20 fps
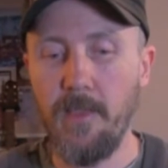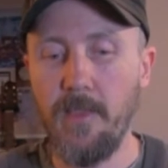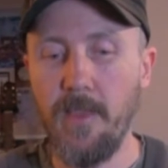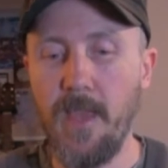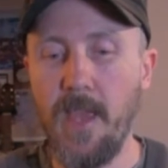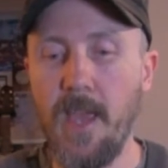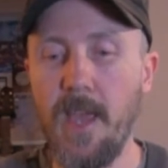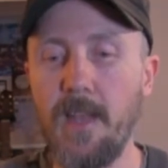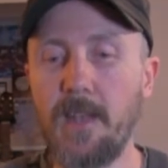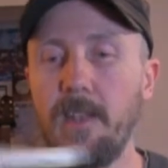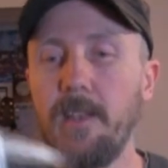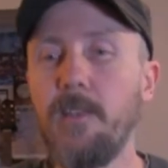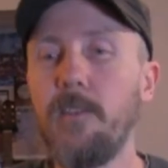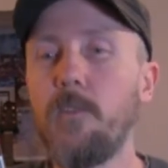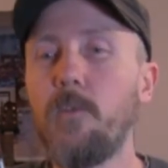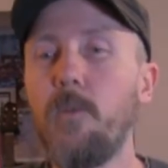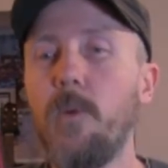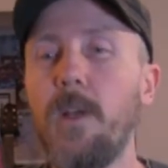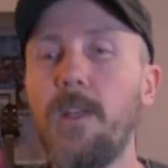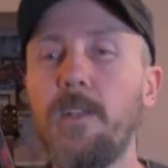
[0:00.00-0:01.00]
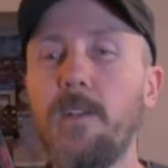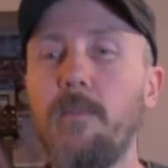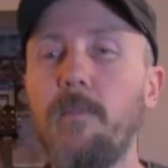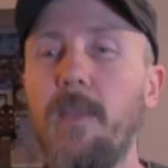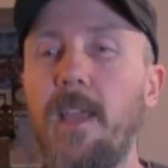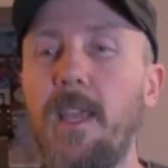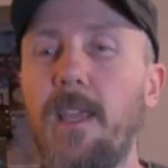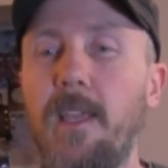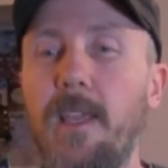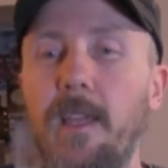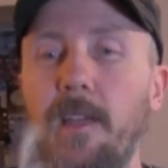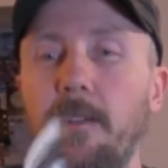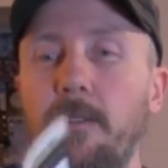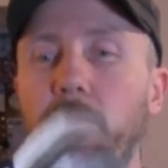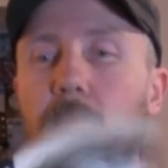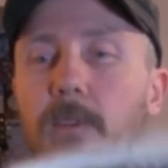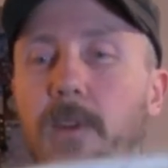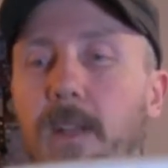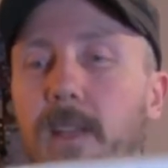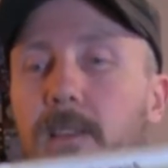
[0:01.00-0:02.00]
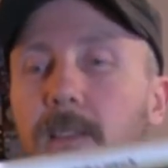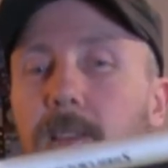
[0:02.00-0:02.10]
that is what you're making right